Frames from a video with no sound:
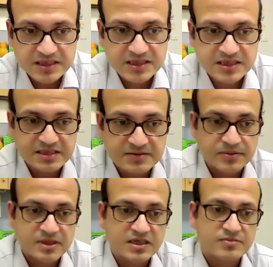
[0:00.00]
this
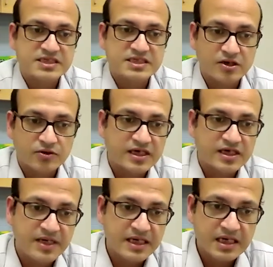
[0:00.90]
term surrogate
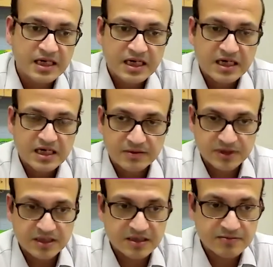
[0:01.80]
mean?
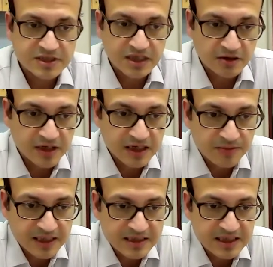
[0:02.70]
The term surrogate
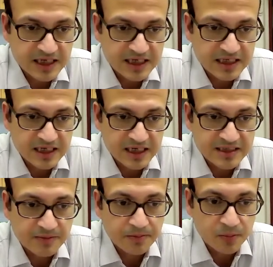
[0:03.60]
means it is
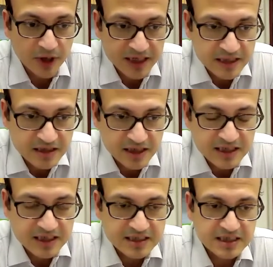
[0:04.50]
a pointer.
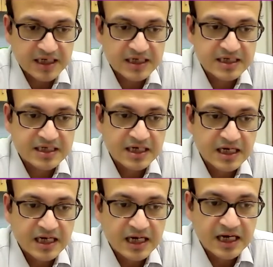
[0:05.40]
It
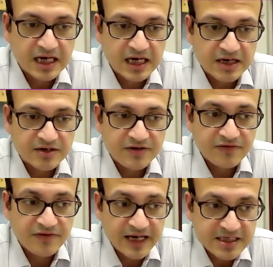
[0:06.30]

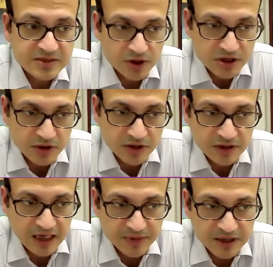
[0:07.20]
reflects what's going to
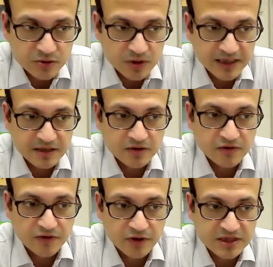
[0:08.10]
happen to either
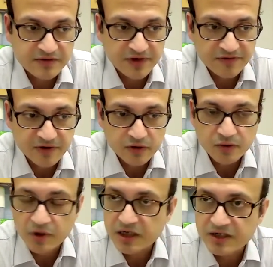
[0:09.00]
overall survival or
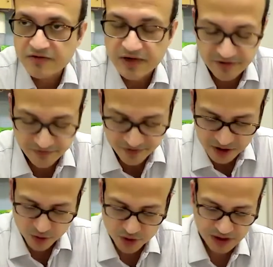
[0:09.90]
quality of life.
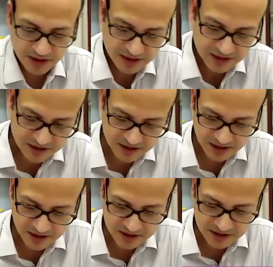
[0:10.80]
Usually
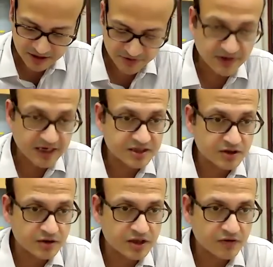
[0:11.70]
it's a reflection
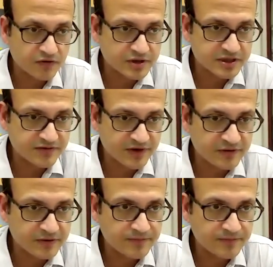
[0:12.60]
of the overall survival.